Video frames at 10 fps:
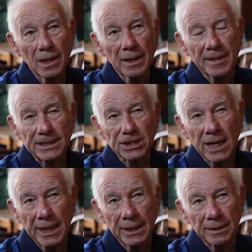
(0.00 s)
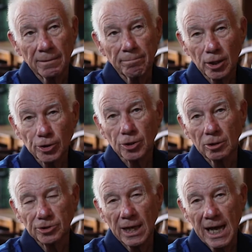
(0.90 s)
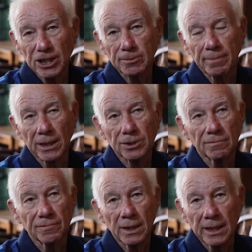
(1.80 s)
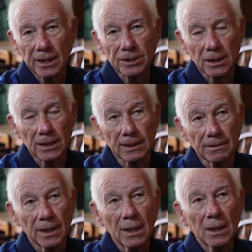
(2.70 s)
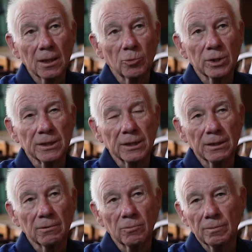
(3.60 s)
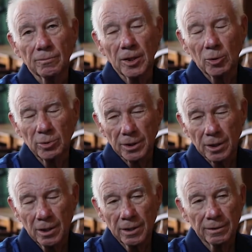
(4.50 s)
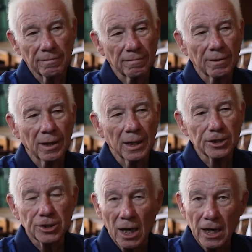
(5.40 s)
that's kind of the personal aspects of things. With the current our